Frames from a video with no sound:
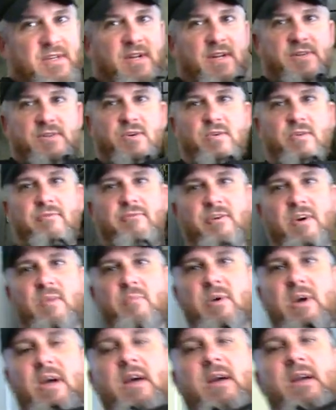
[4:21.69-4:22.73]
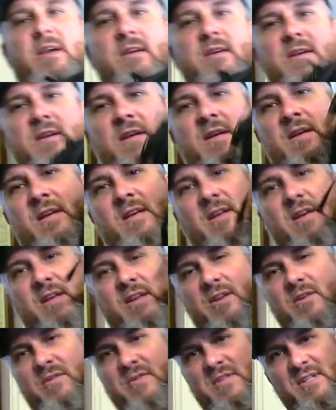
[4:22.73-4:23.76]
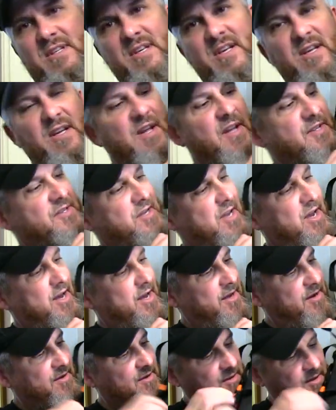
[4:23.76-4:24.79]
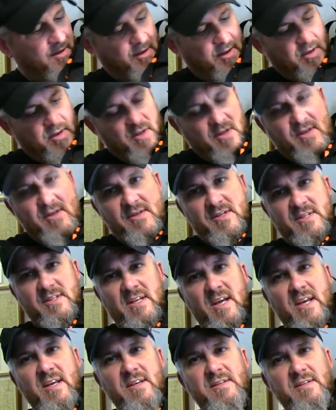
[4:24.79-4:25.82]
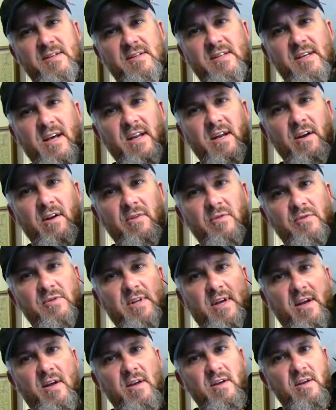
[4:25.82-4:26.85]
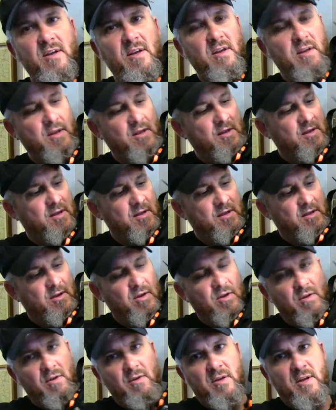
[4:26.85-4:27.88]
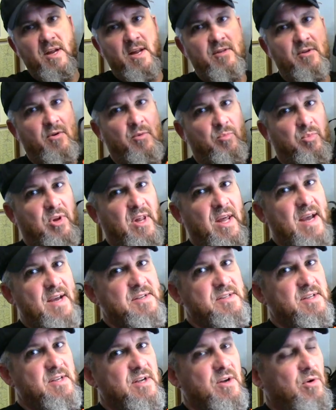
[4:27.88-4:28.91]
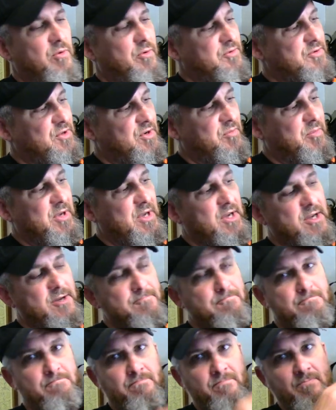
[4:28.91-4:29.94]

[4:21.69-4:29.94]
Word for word: an internal frame pack, and you can see it's got stays inside here. There's like either plastic or there's going to be